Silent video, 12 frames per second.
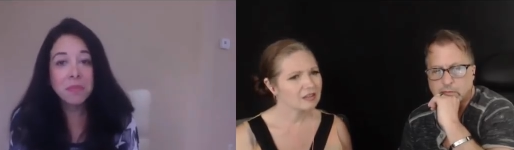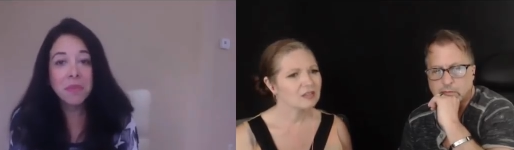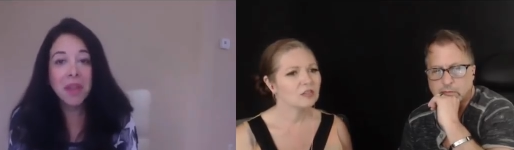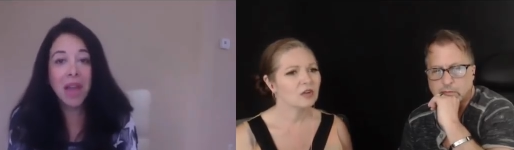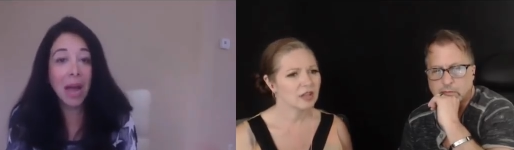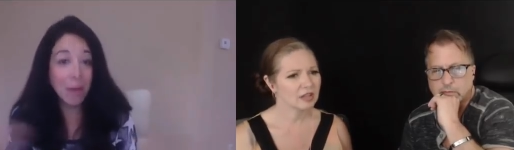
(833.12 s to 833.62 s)

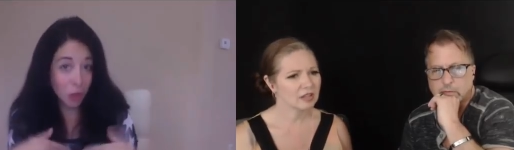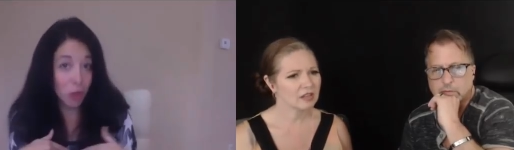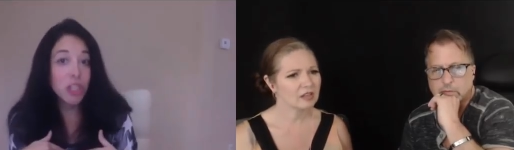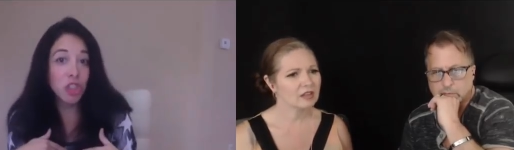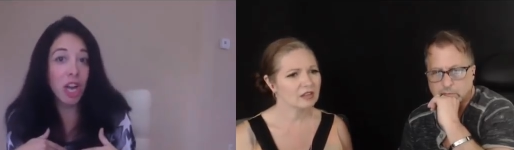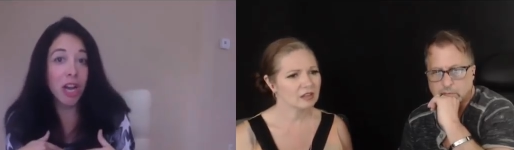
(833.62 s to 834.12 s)
Speaker 1: I'm an only
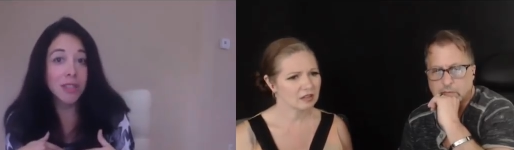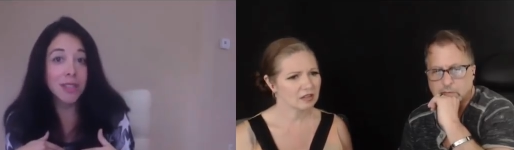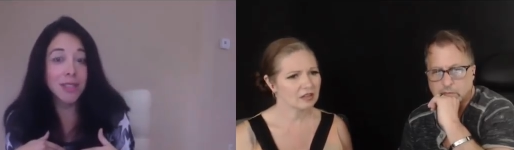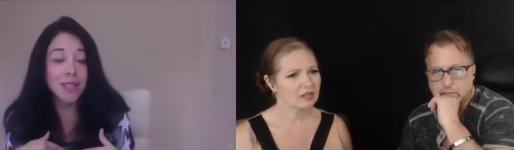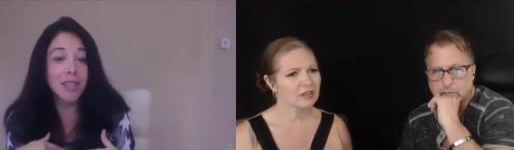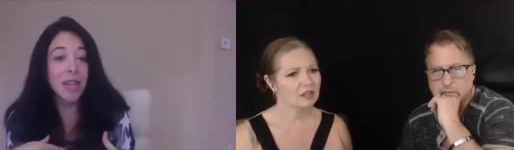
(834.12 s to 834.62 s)
child, as I
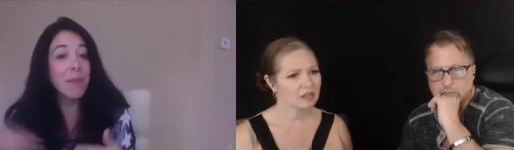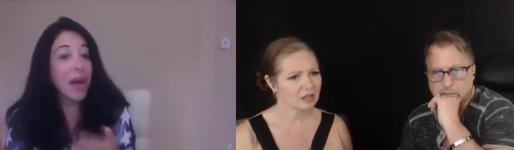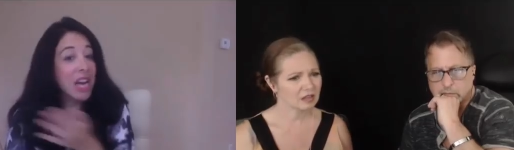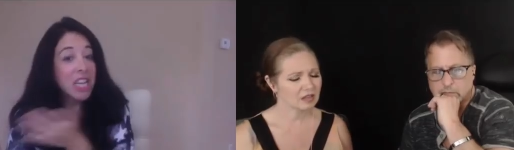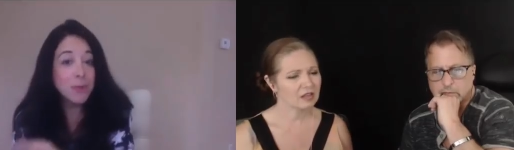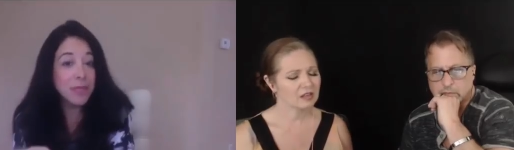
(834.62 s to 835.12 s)
said. My
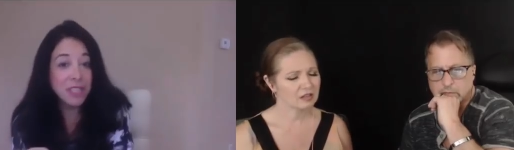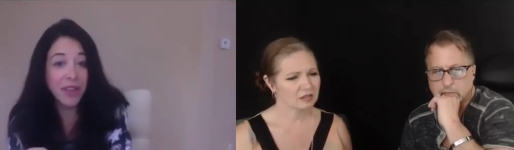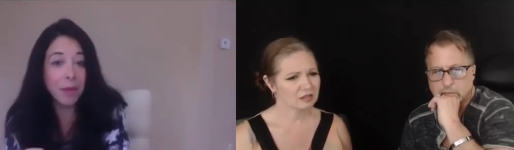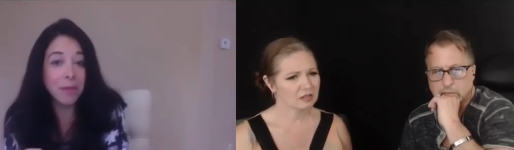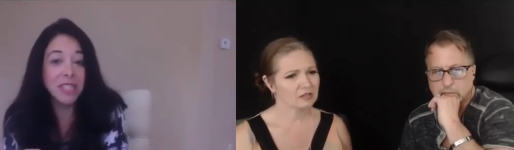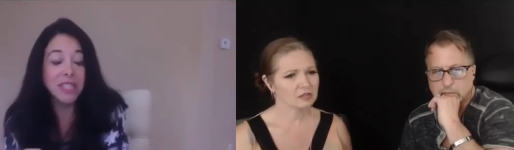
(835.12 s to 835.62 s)
husband's
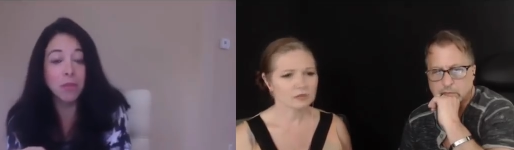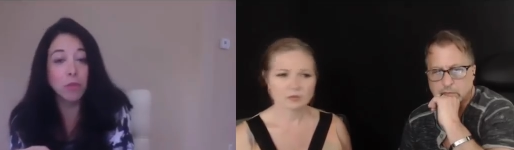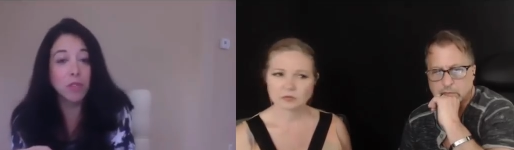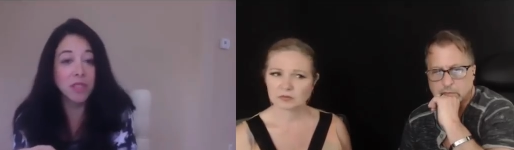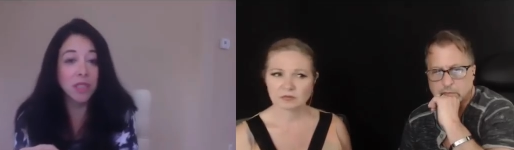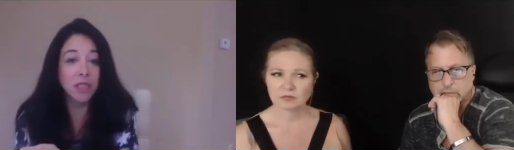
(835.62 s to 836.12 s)
family is in
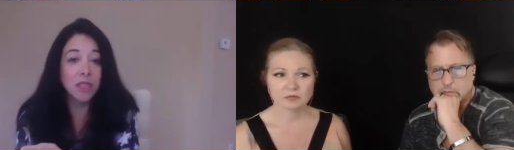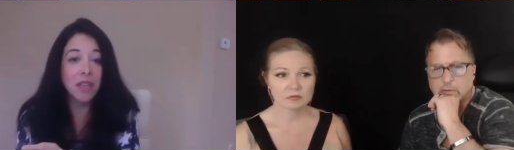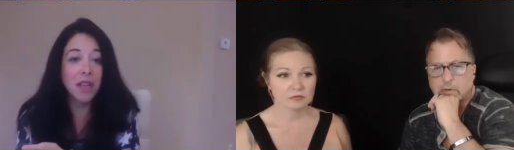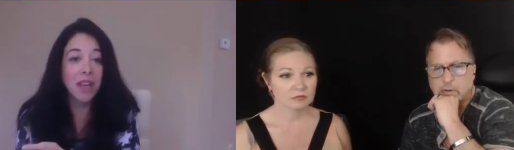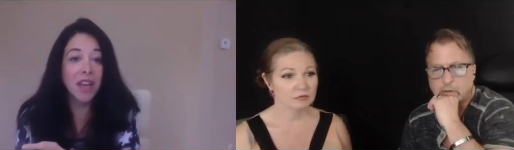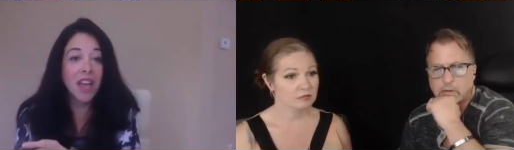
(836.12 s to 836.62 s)
Brazil.
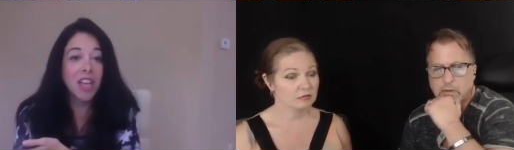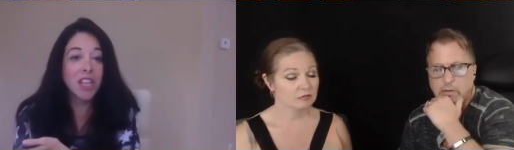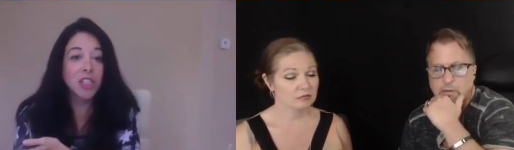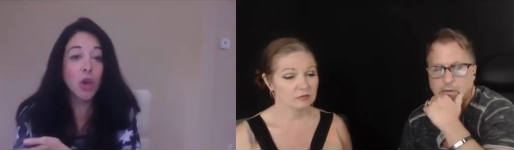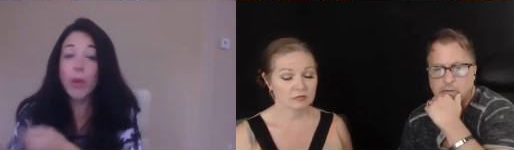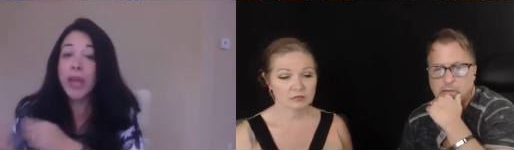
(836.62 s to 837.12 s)
Oh. So
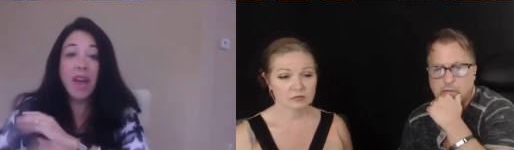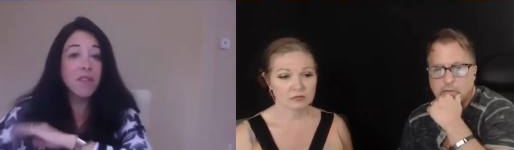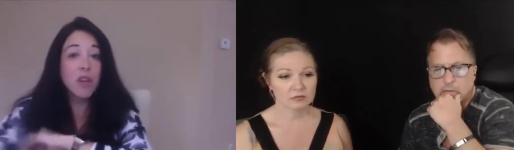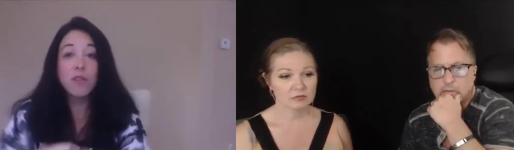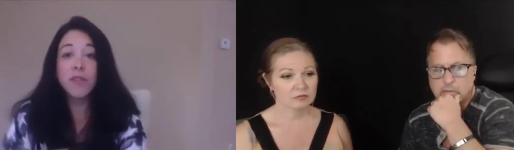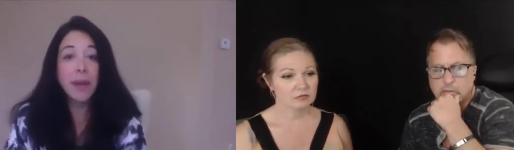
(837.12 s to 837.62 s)
we have no
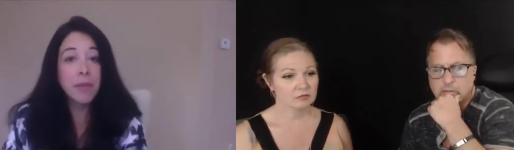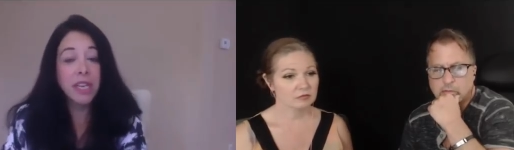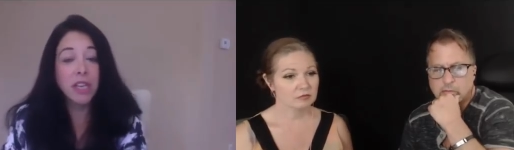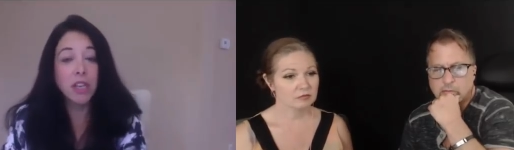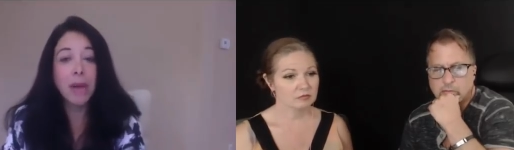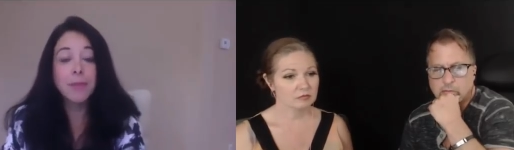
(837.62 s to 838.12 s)
family here,
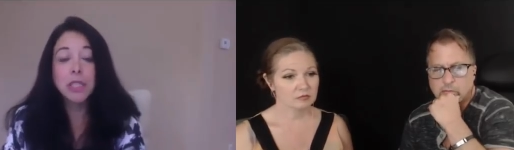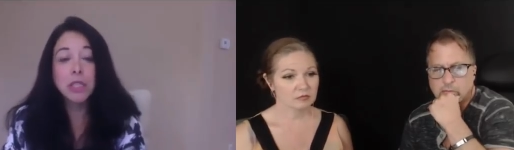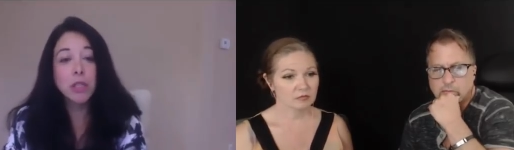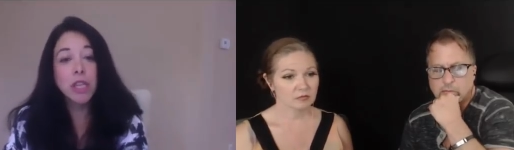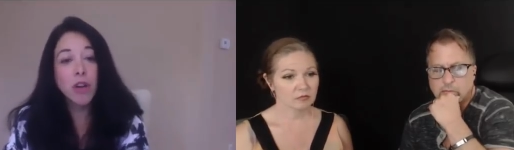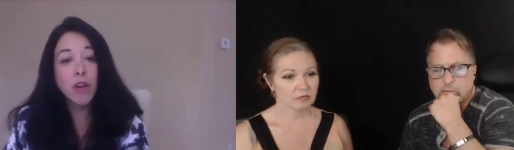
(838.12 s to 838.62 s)
absolutely
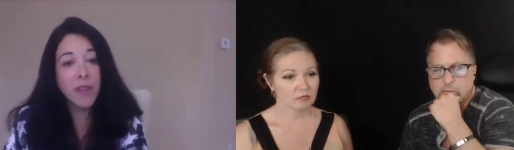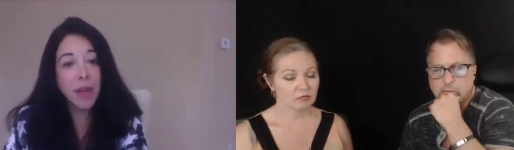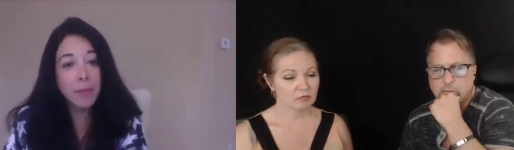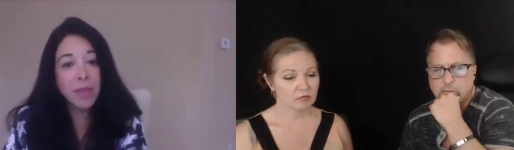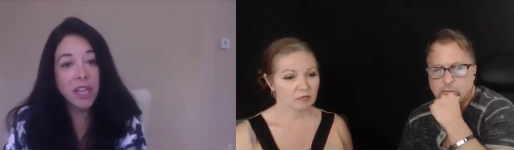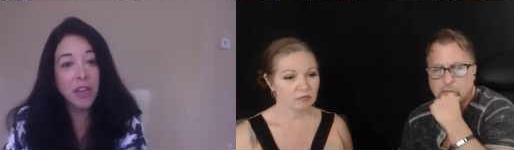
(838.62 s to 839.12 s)
no family
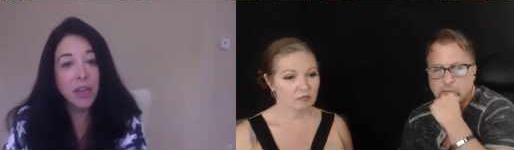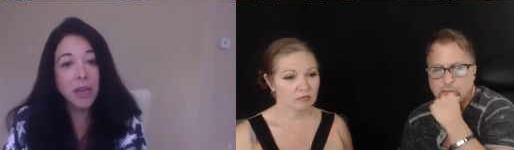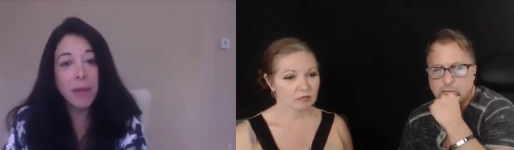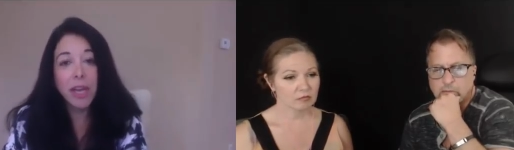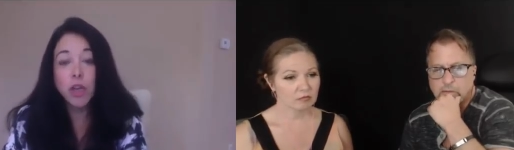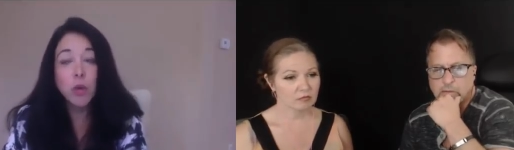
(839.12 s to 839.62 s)
here. And I'm like,
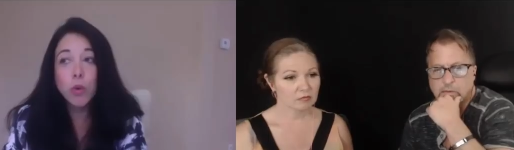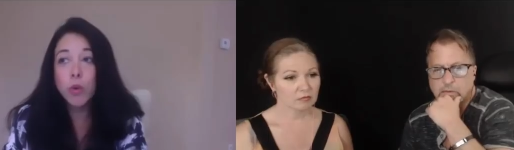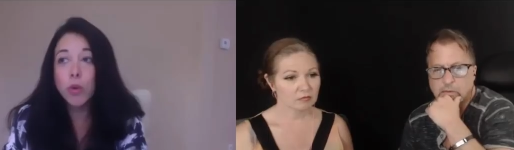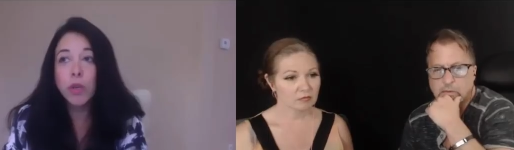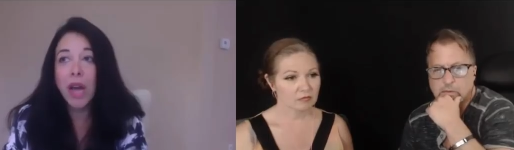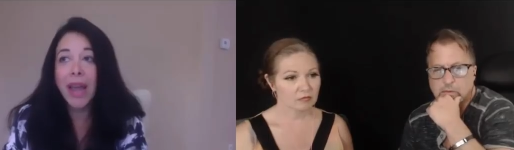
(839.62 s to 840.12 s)
who?
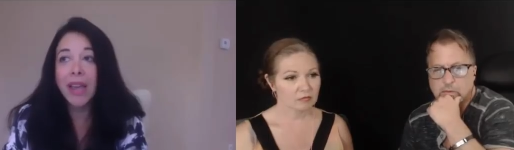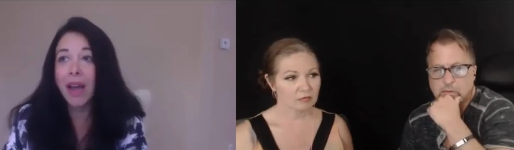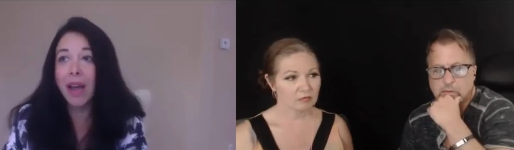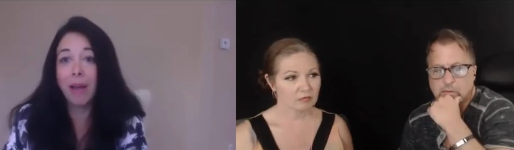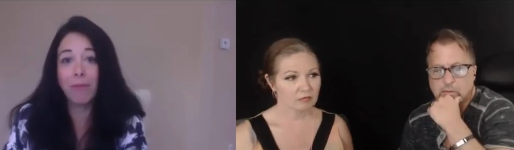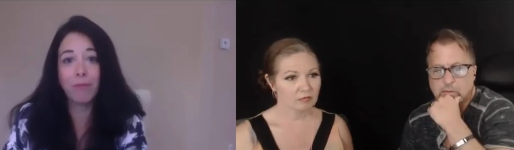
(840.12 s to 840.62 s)
I of
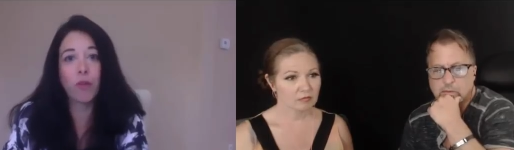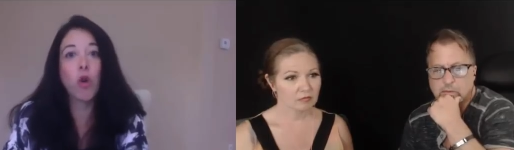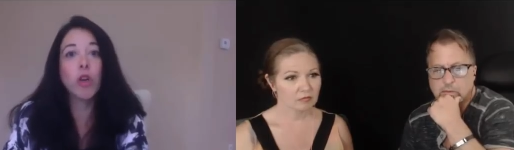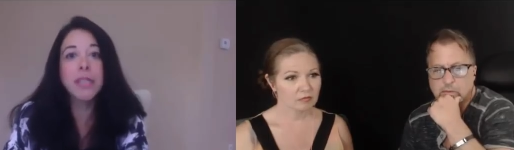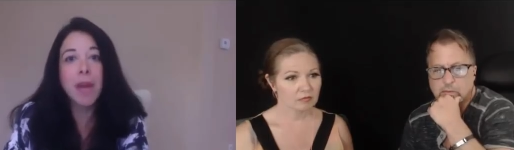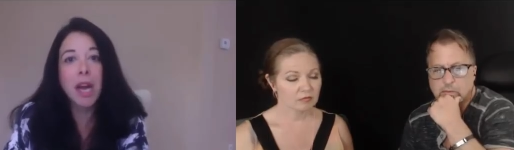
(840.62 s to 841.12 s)
course I'm
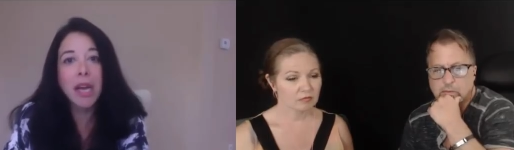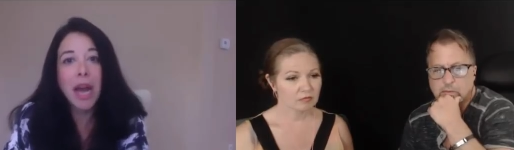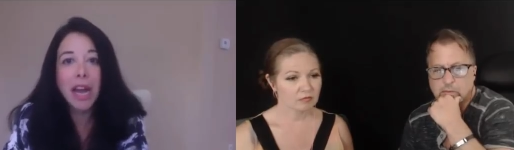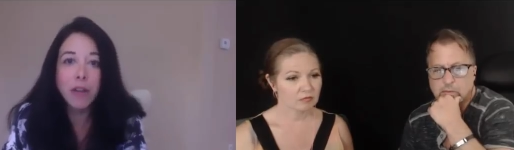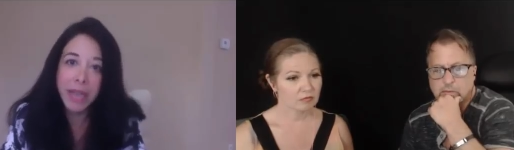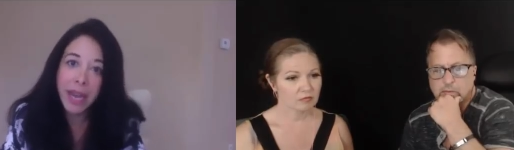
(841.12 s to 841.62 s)
not going to hire a
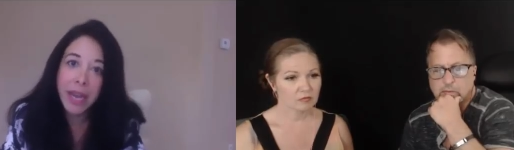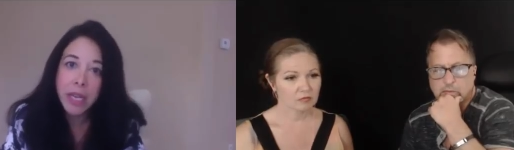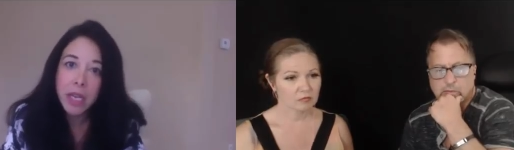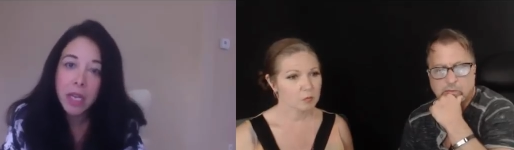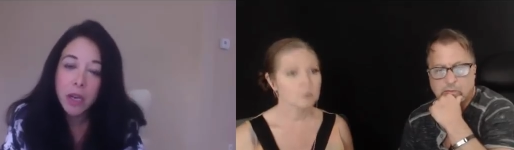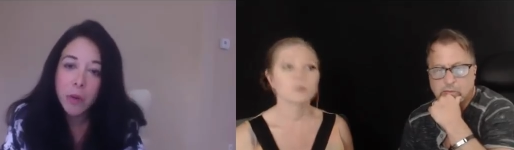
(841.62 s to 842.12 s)
nanny,
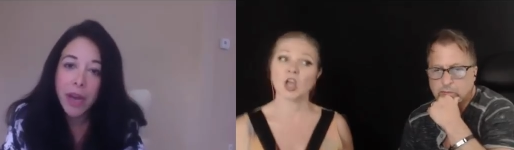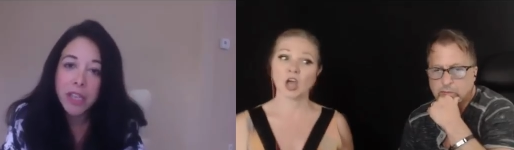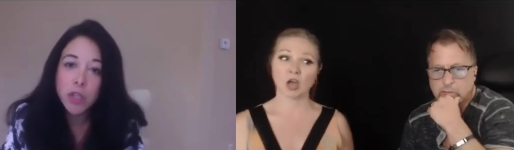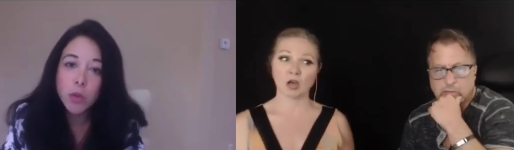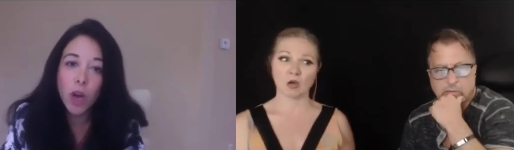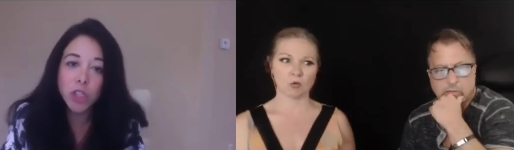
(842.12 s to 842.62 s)
right, to no.
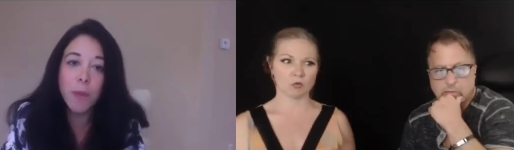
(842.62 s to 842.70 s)
watch my